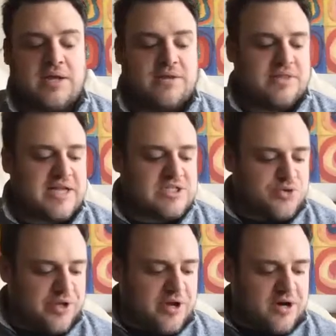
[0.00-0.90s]
That's a
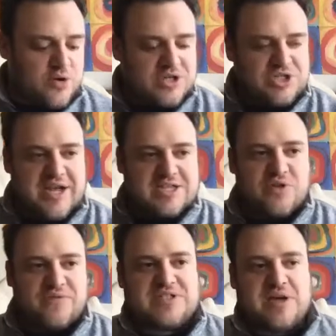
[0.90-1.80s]
really hard question to ask. So
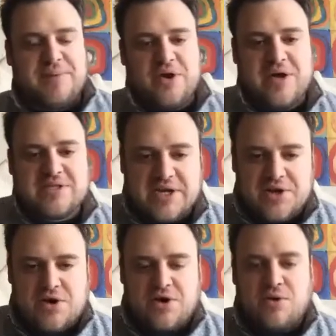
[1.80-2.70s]
if it's somebody who has like
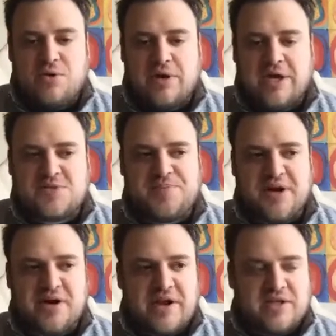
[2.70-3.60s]
no
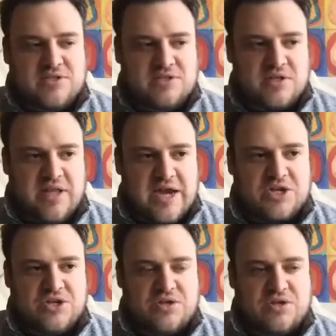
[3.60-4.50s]
experience, like
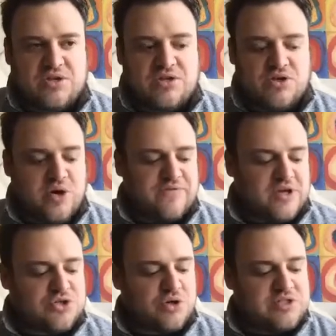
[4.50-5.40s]
doing
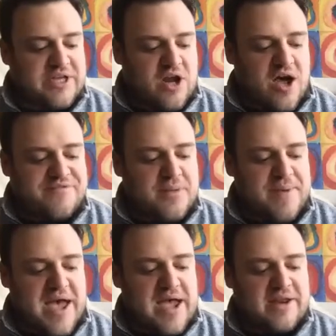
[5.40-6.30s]
virtual wholesale,
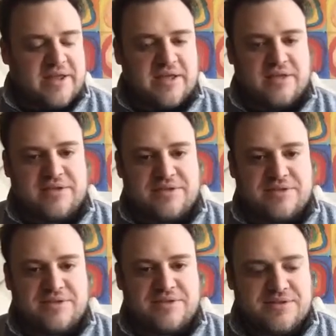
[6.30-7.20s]
I take that back.
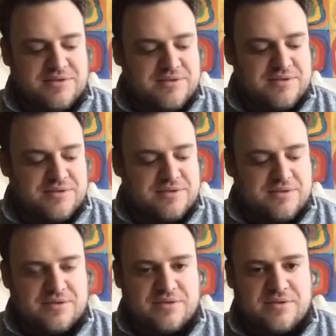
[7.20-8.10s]
If they have no
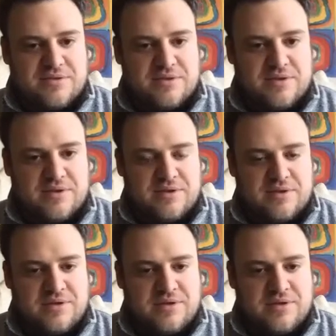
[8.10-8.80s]
experience, virtual wholesale is going to be